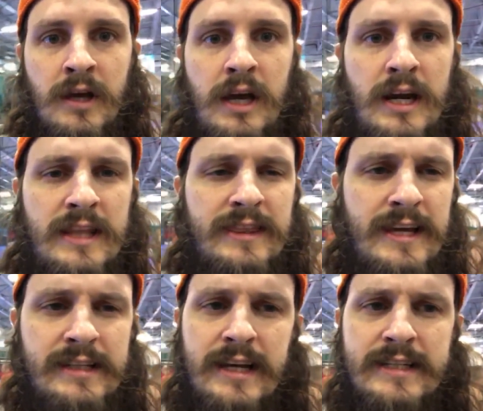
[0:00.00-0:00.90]
And I
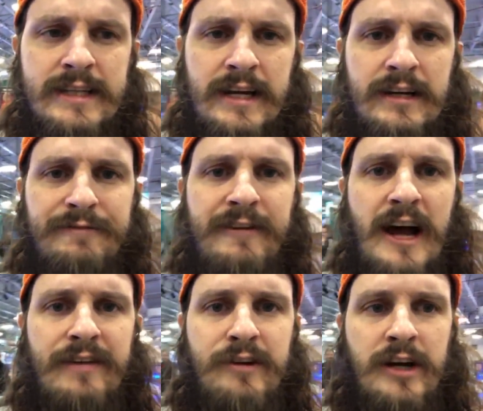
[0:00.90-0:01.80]
think they signed a
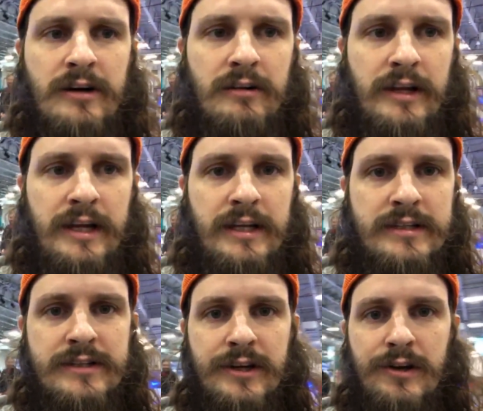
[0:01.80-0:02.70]
five-year lease,
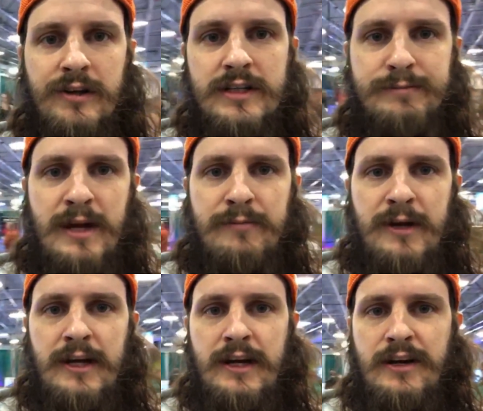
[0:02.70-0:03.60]
so this may
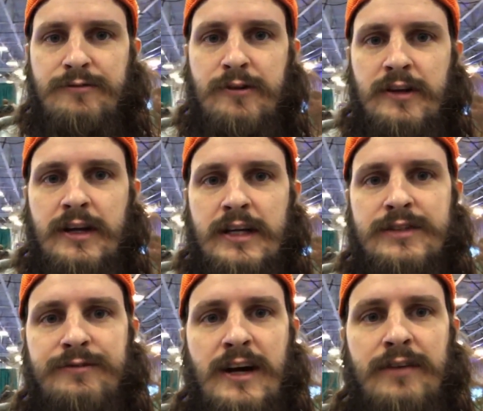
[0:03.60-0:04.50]
be here for the next
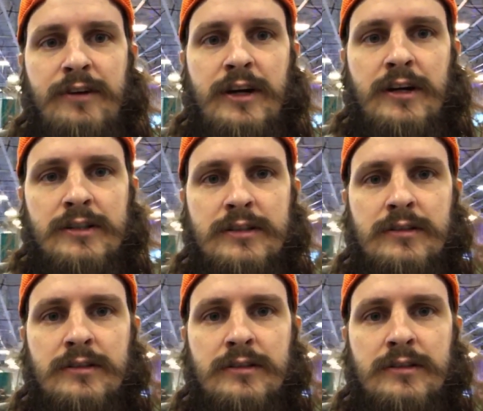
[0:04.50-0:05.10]
five years.